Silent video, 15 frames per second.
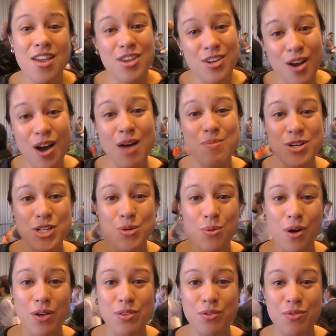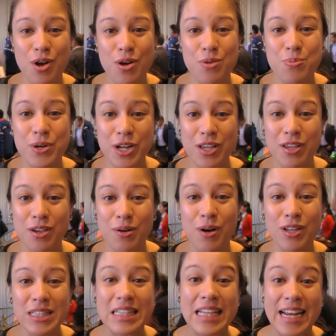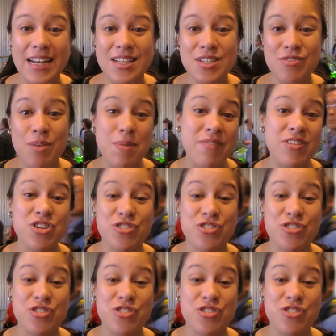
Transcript: You know how much we're on the road bringing you all the latest from every